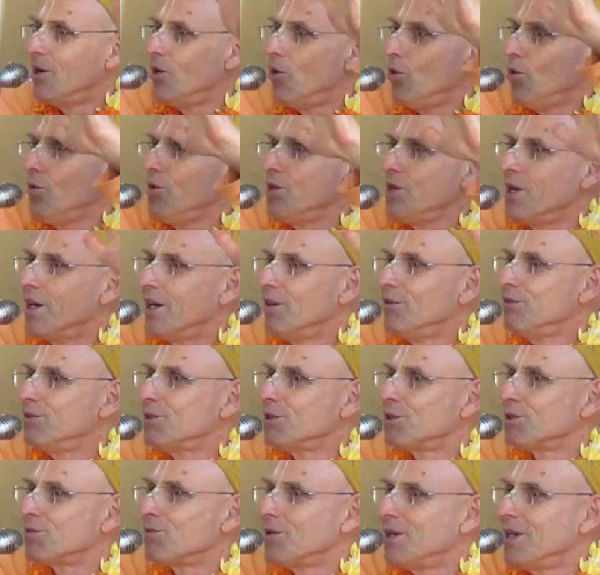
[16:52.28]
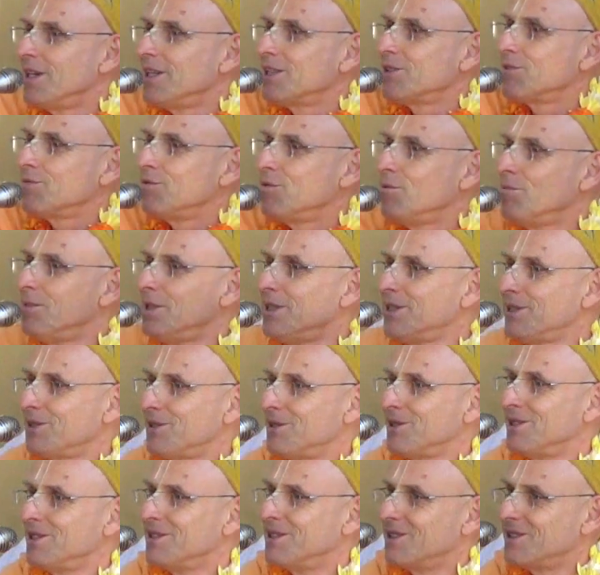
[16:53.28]
All the elders will ask for
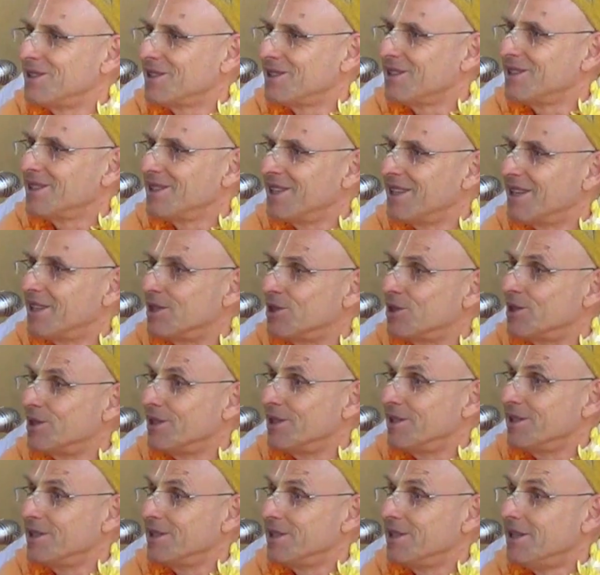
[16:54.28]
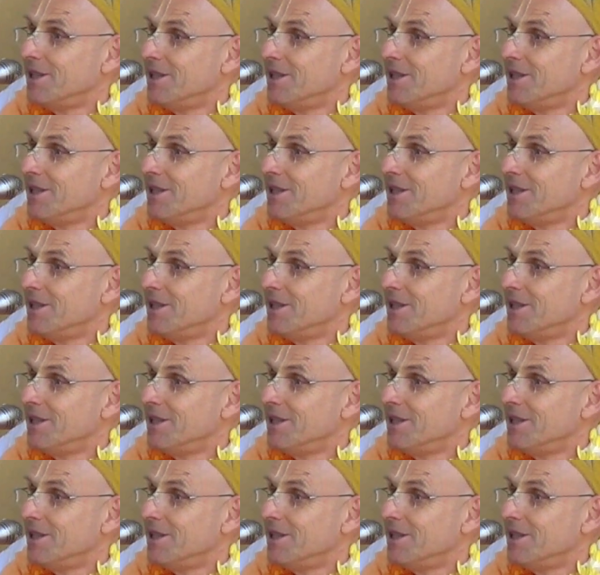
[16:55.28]
blessings, actually.